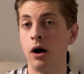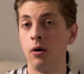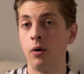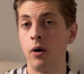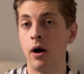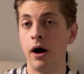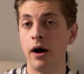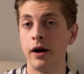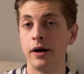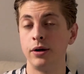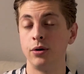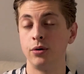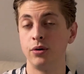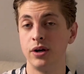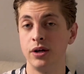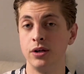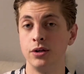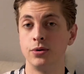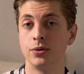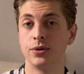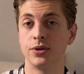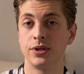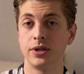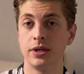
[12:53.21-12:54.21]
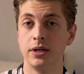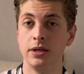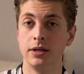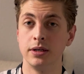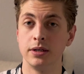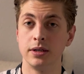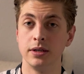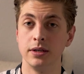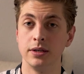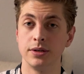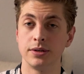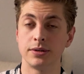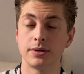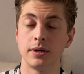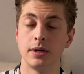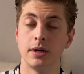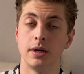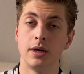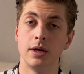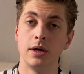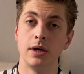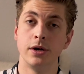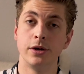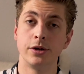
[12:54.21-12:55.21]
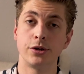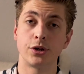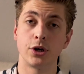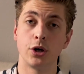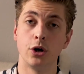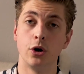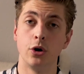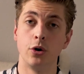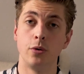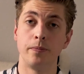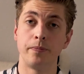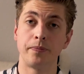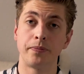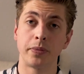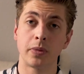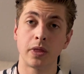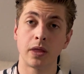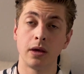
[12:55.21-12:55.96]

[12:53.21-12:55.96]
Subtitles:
high your interest in it is. So